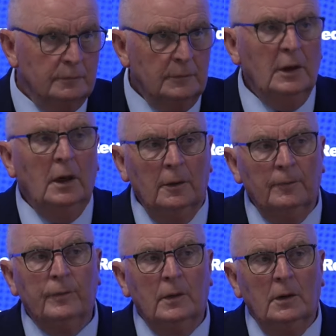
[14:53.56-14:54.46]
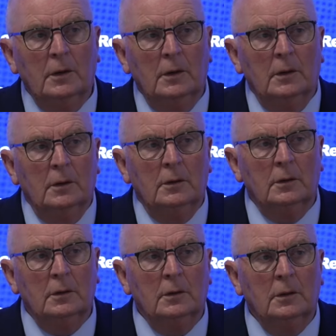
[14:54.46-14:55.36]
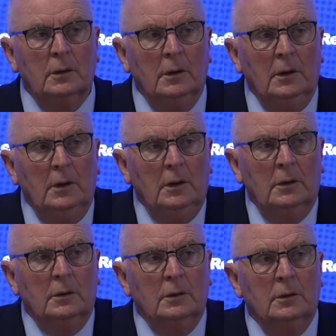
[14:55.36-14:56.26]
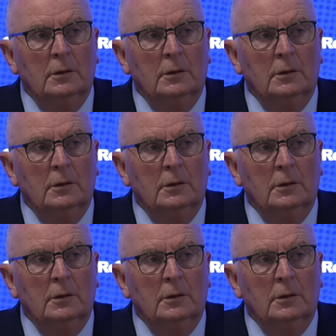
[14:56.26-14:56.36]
Is that evidence you found too?